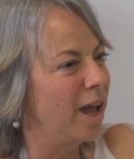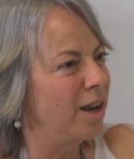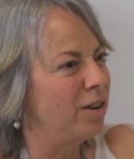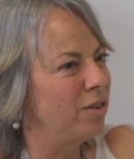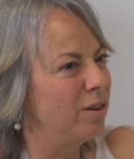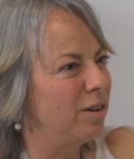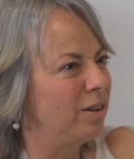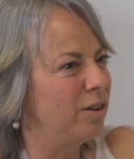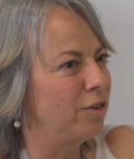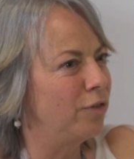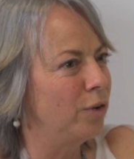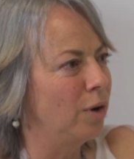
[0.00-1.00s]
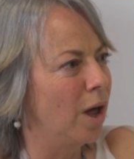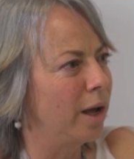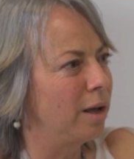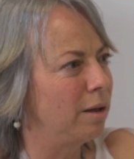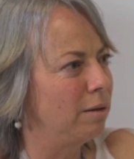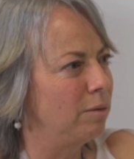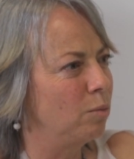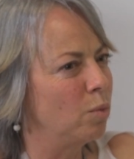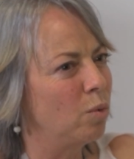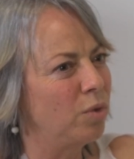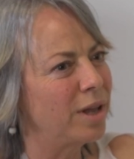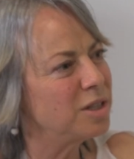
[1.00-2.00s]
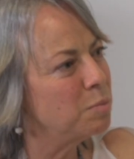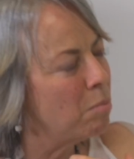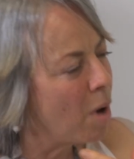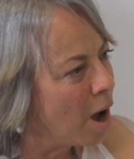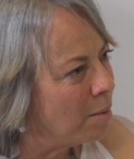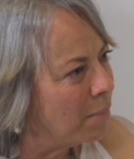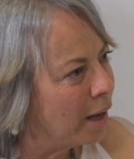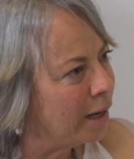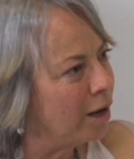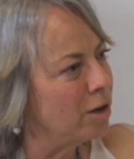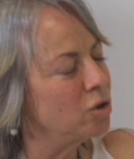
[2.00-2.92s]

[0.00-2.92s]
And you feel like, well, that's my money,